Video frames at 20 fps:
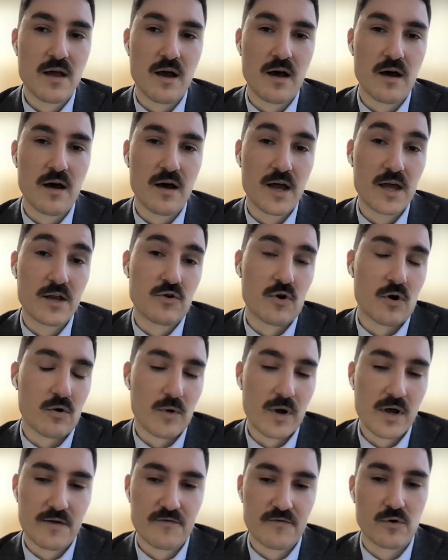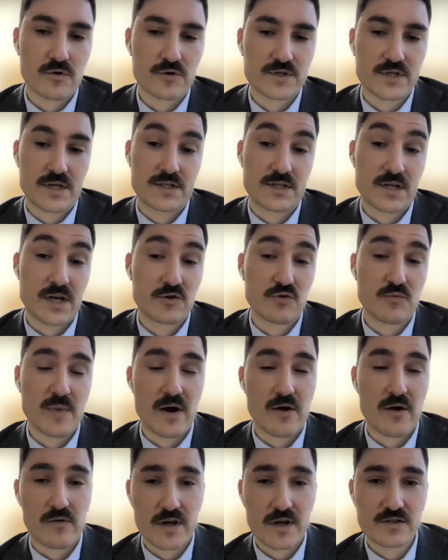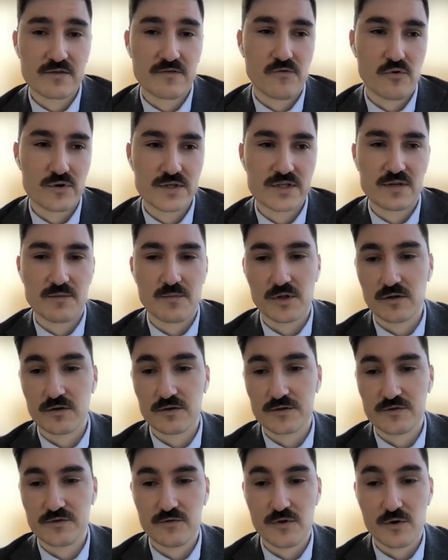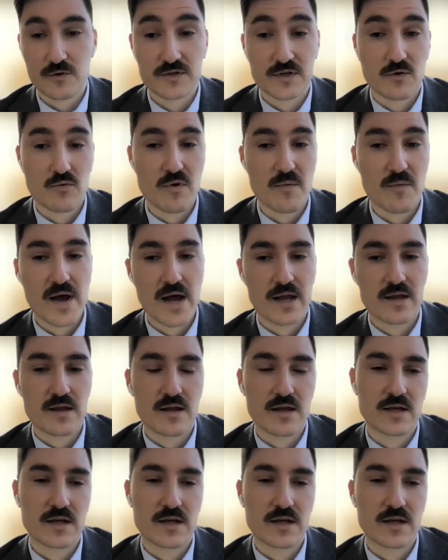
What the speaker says: And Norway, of course, has hydropower reservoirs similar to those in Quebec.